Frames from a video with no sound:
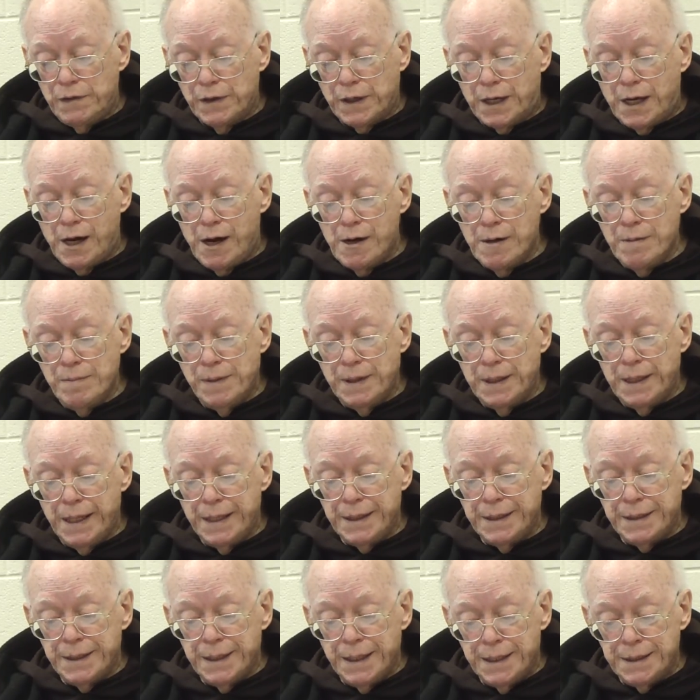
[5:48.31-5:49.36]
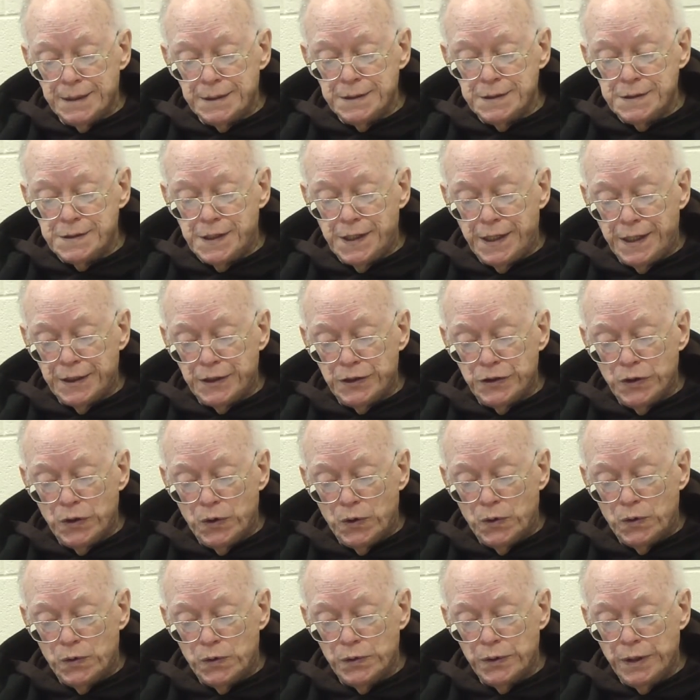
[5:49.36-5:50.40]
Carmelite nuns had
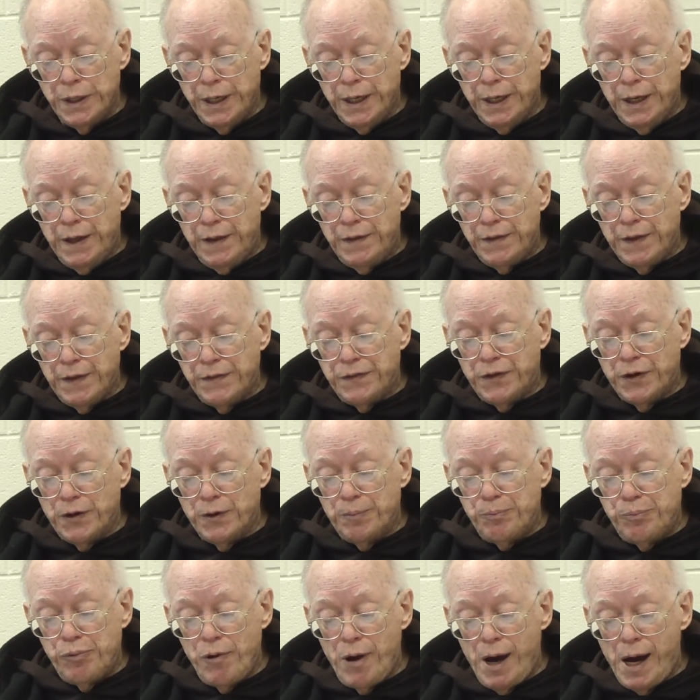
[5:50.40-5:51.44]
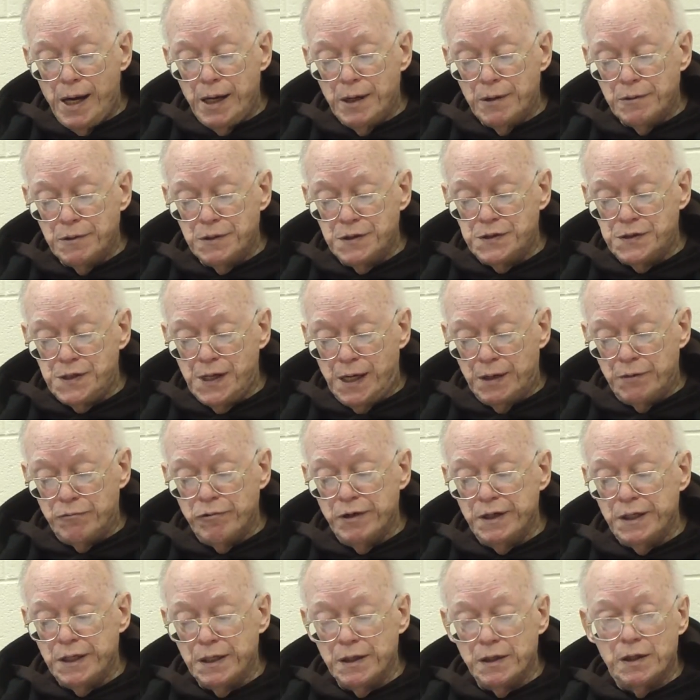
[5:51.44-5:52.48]
known that their prioress had
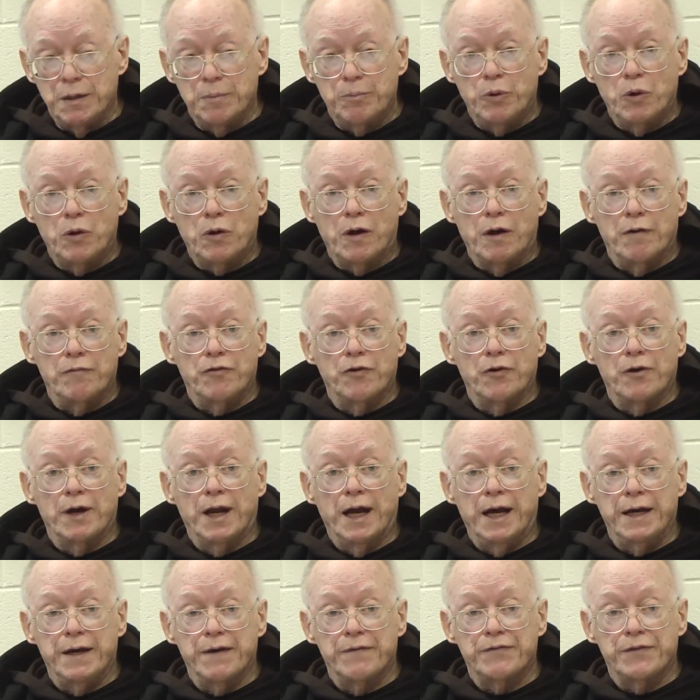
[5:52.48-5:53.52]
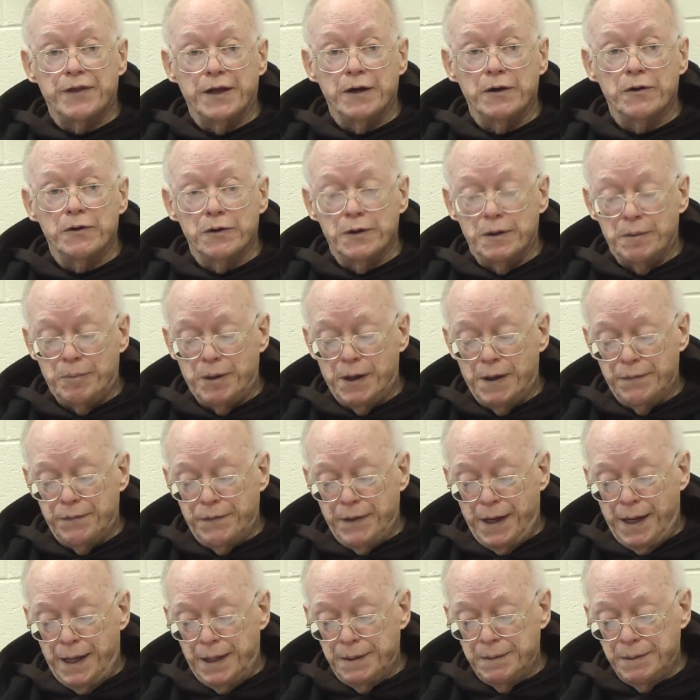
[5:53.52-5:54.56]
written the book of her life. They heard about
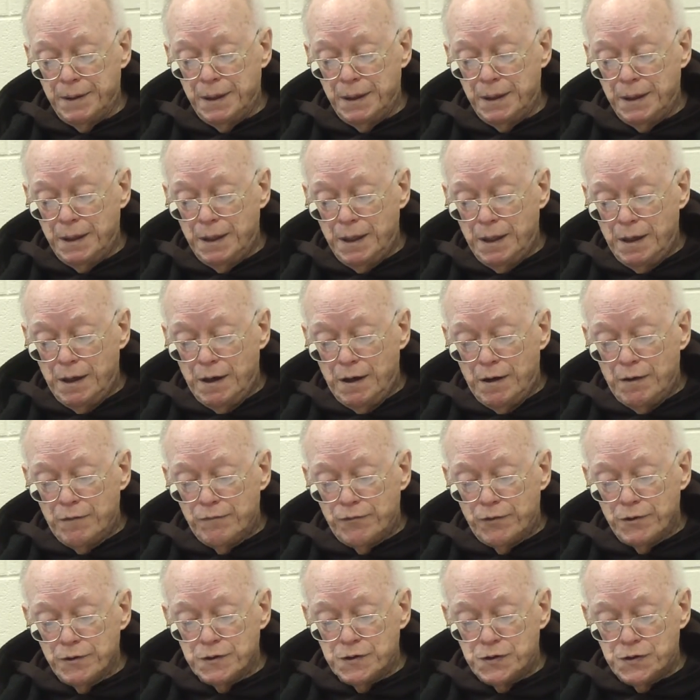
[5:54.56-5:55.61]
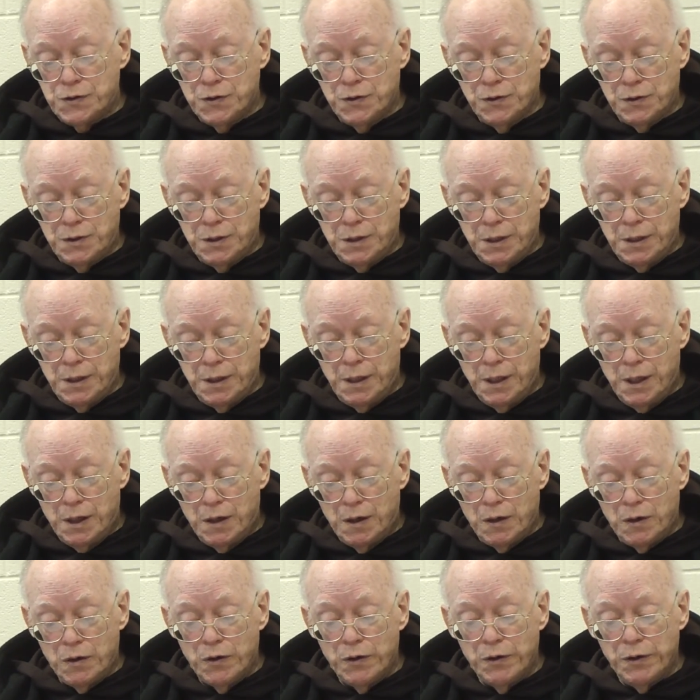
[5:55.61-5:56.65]
that. For certain
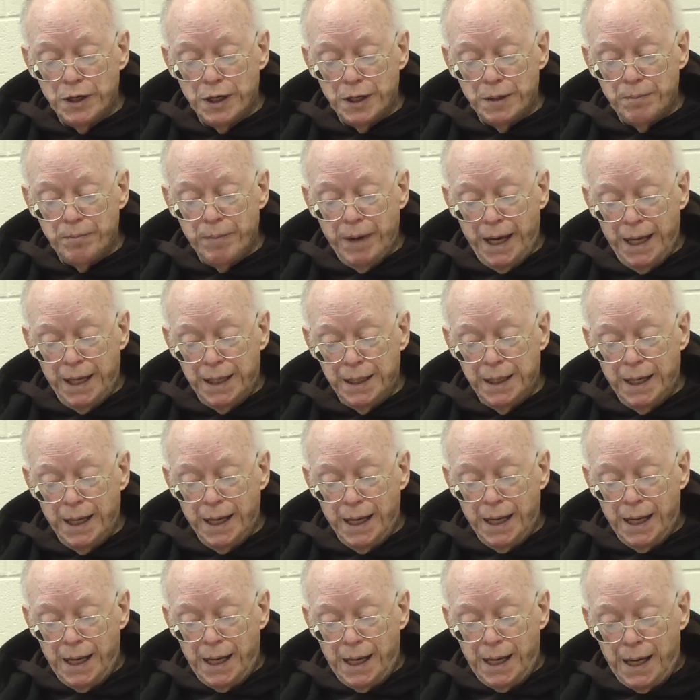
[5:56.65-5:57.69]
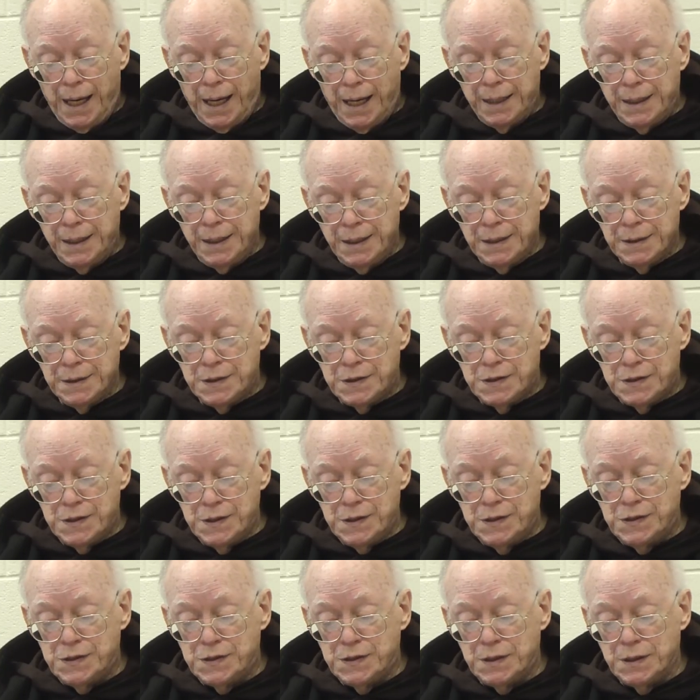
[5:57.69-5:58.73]
learned men had
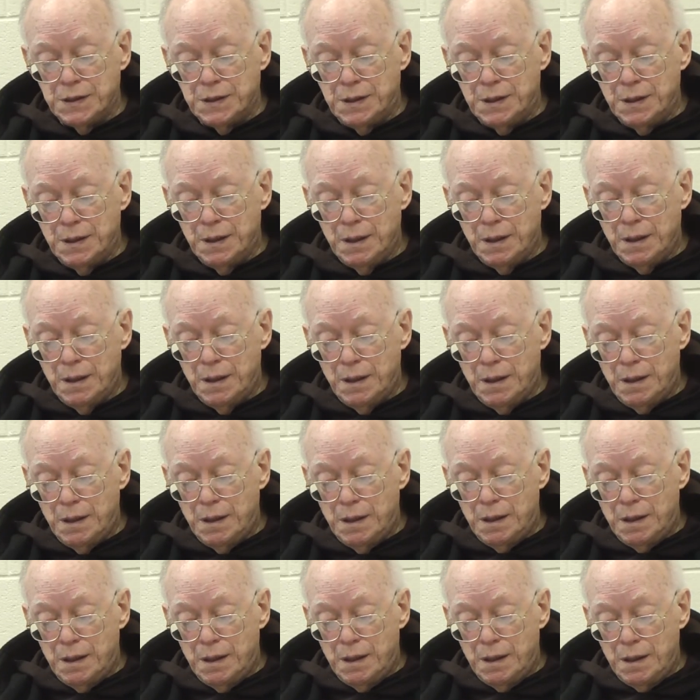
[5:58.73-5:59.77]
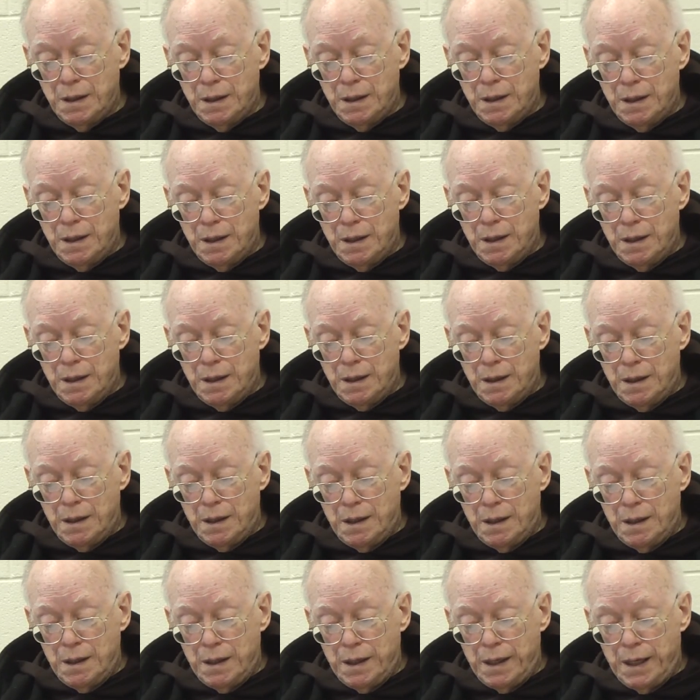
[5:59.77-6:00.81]
insisted,
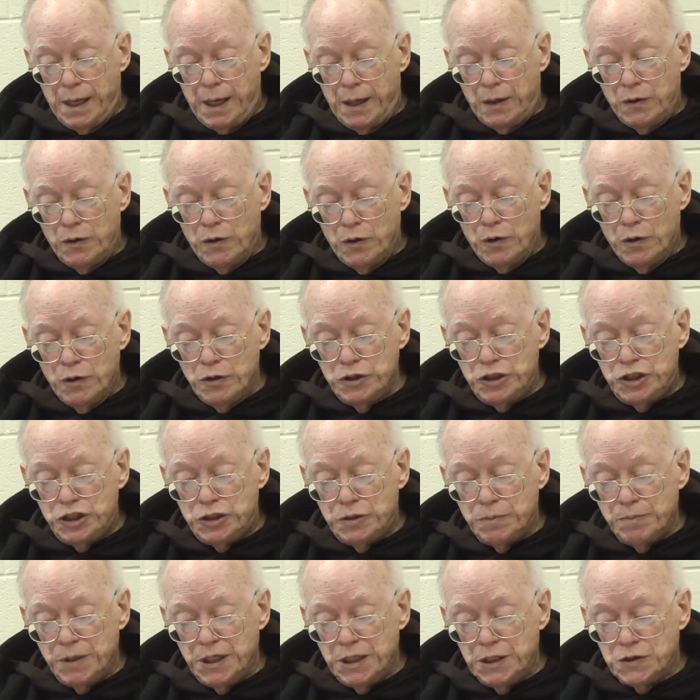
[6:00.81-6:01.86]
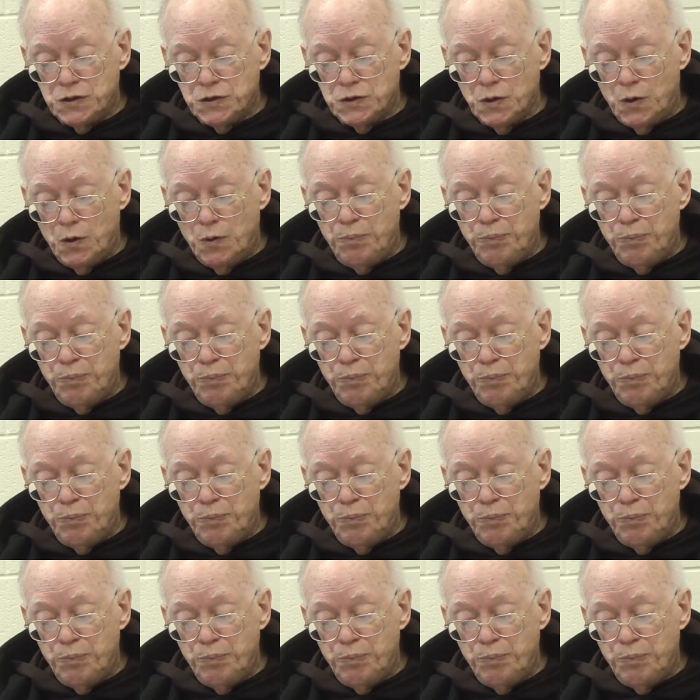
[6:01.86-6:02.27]
had urged me so